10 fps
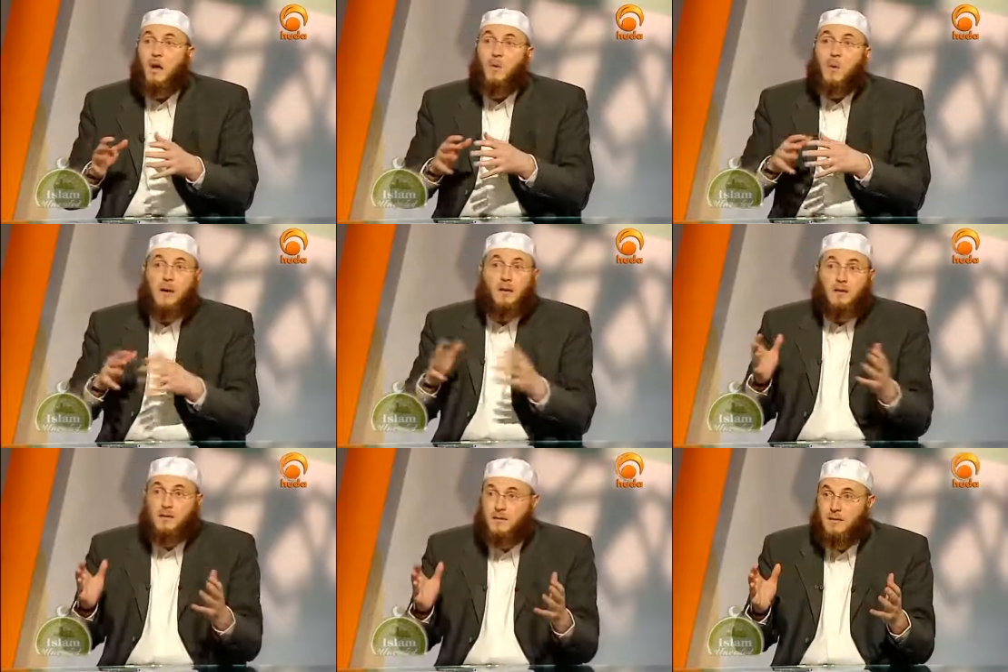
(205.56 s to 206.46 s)
uh,
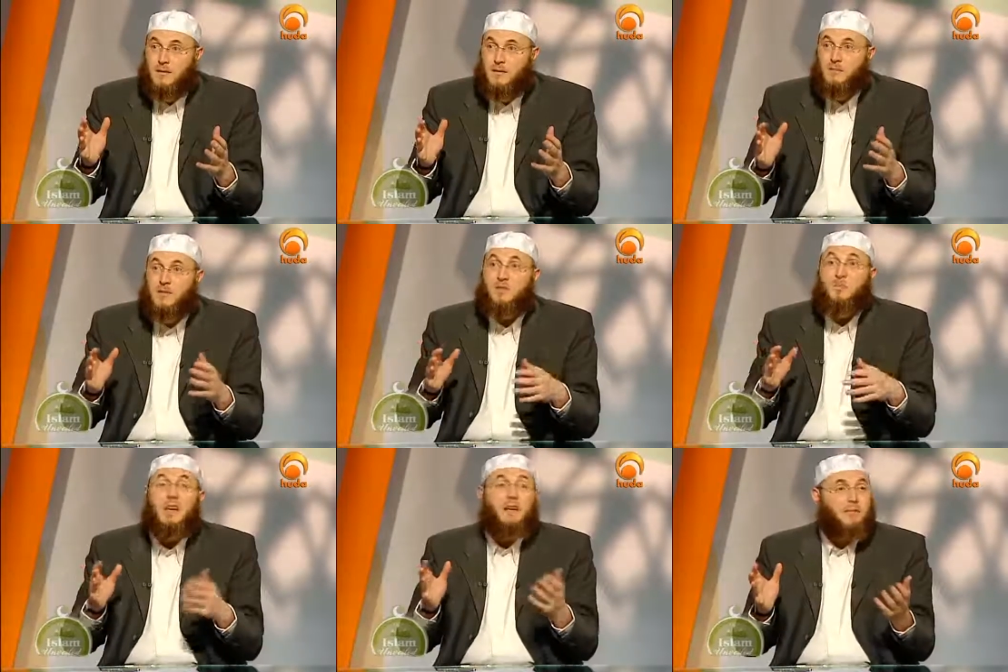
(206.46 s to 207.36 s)
wickedness, from
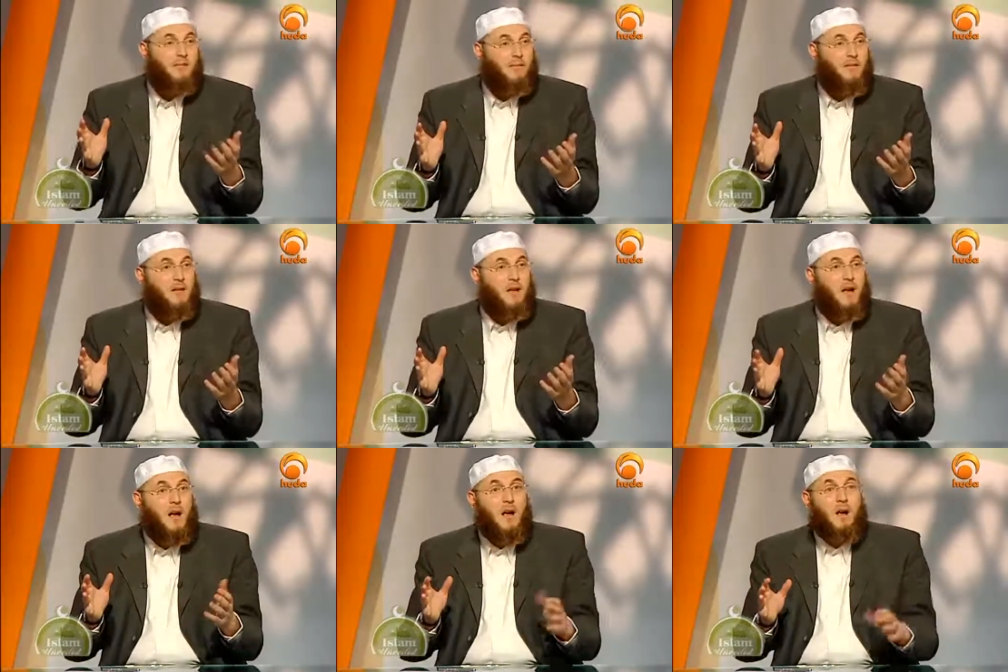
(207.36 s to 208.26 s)
disbelief.
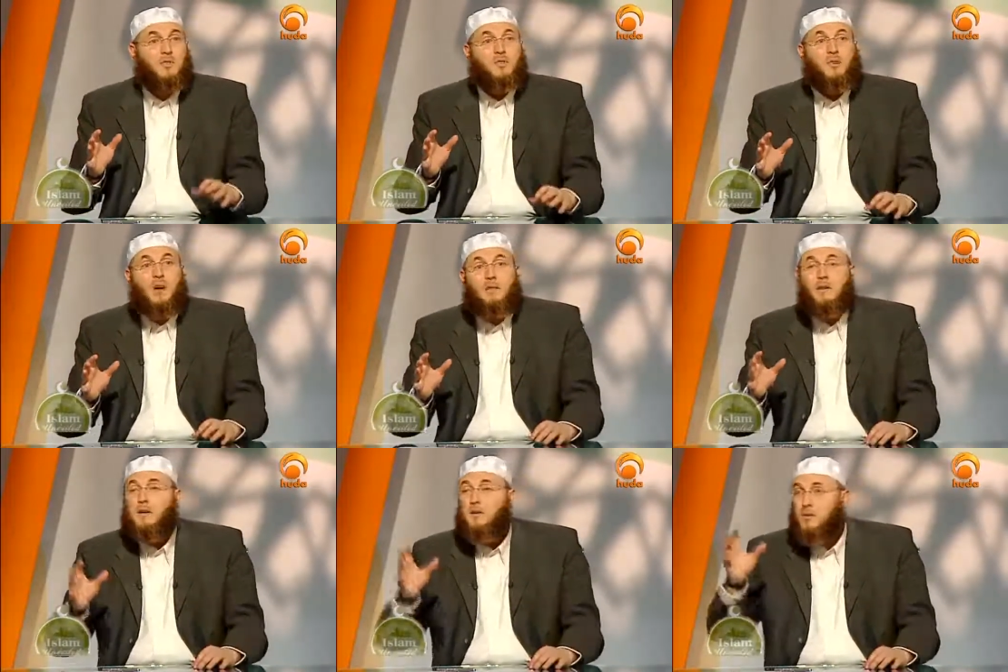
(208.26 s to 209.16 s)

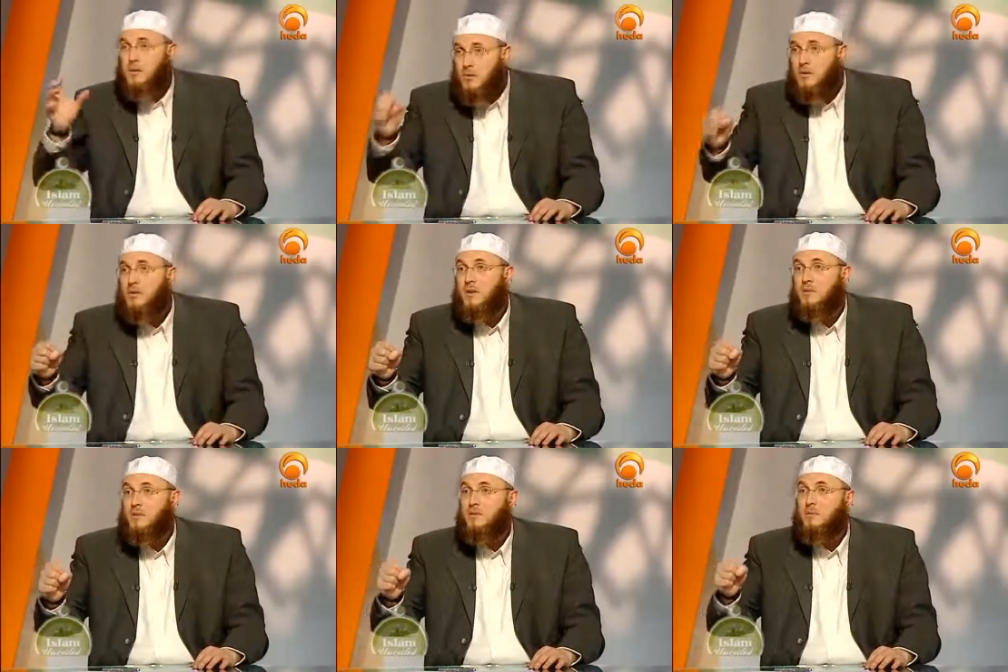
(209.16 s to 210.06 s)
Whomsoever
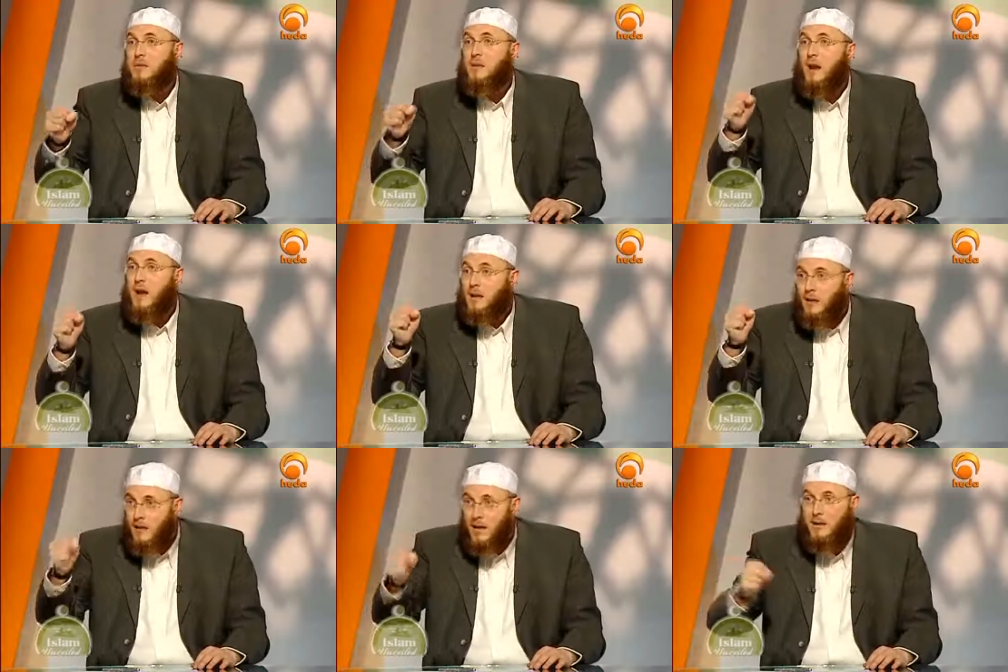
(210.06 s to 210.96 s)
chooses to be
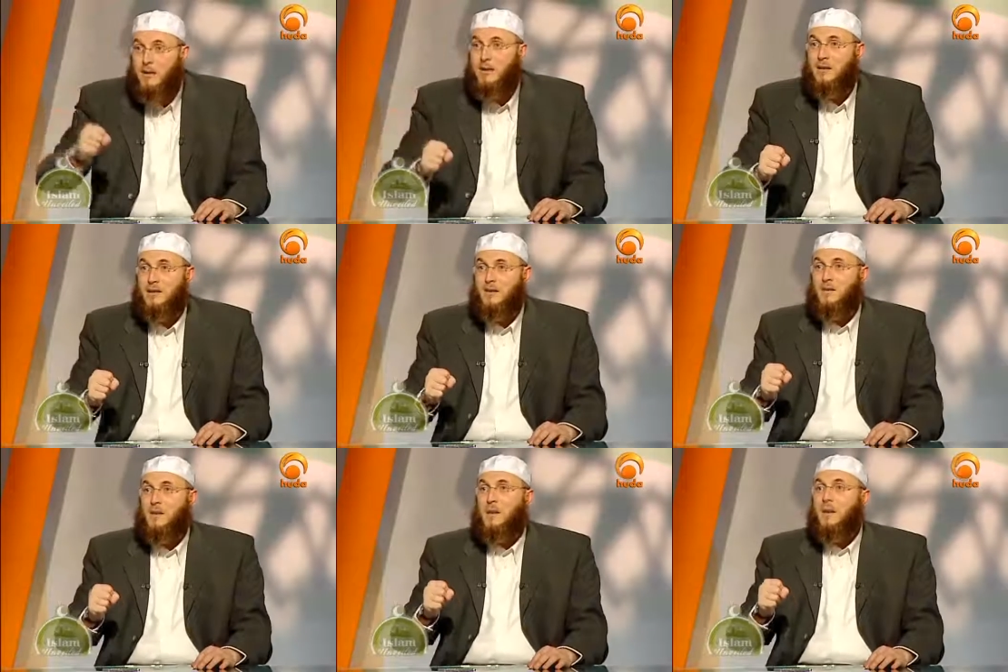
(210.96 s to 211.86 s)
rightly guided,
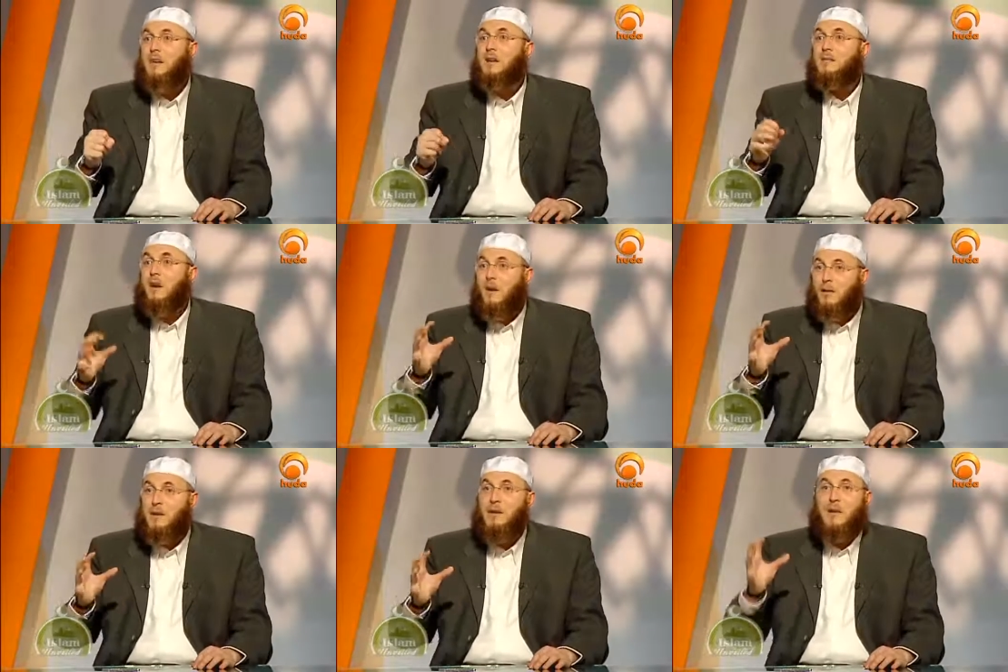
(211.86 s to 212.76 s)
he is
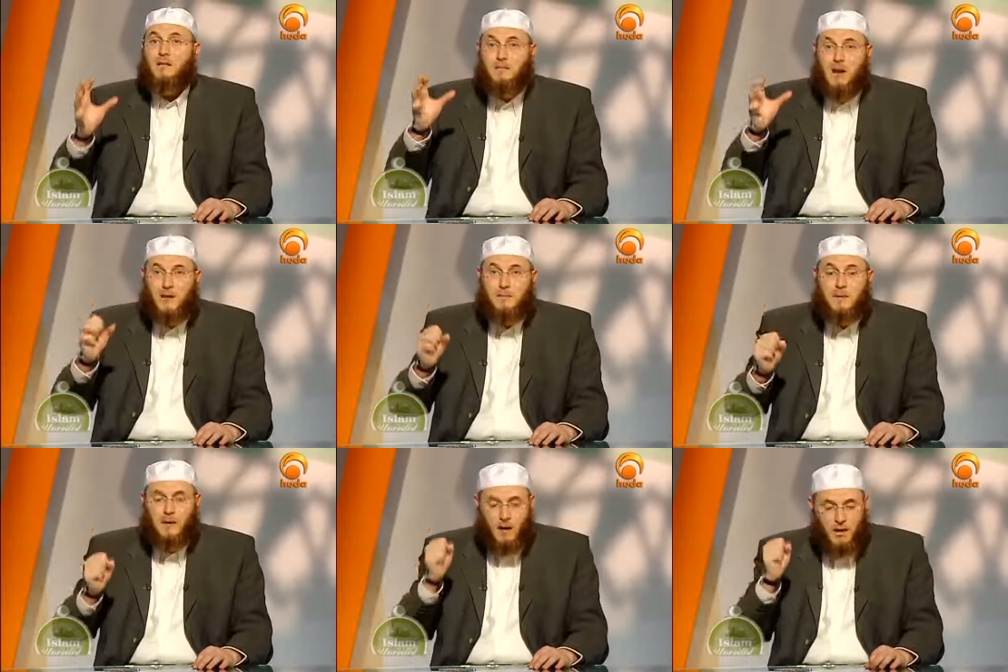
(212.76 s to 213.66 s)
holding and
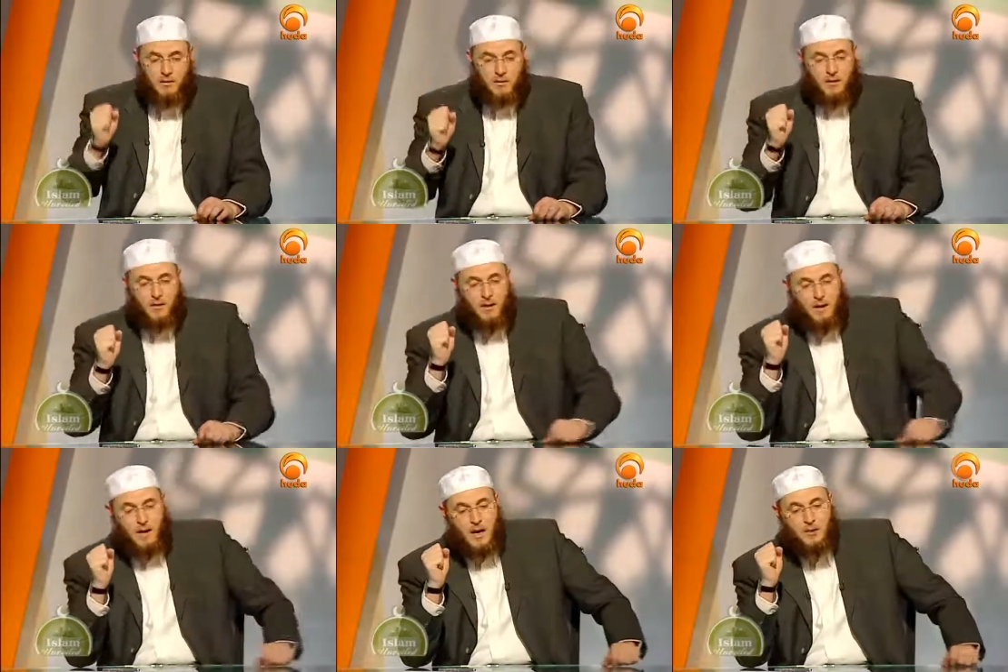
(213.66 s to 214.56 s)
grasping on
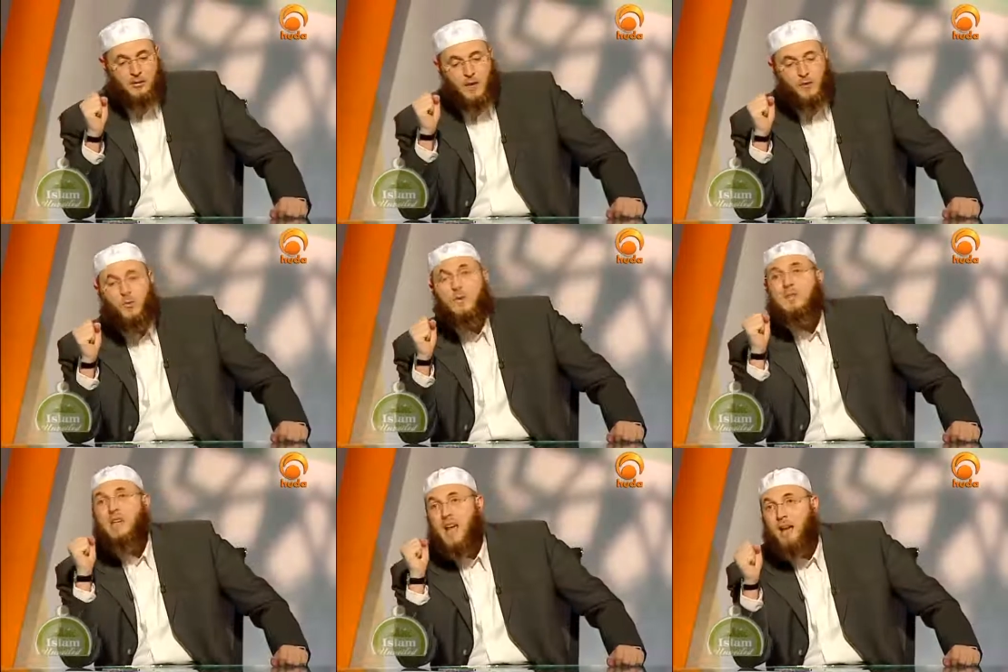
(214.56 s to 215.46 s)
a
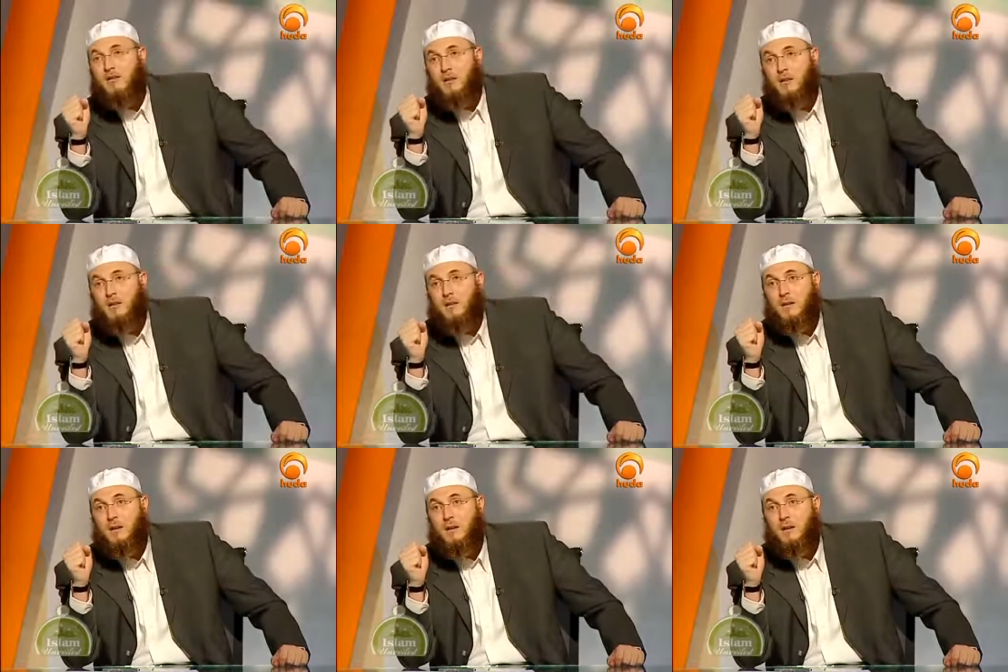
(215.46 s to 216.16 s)
trustworthy handle.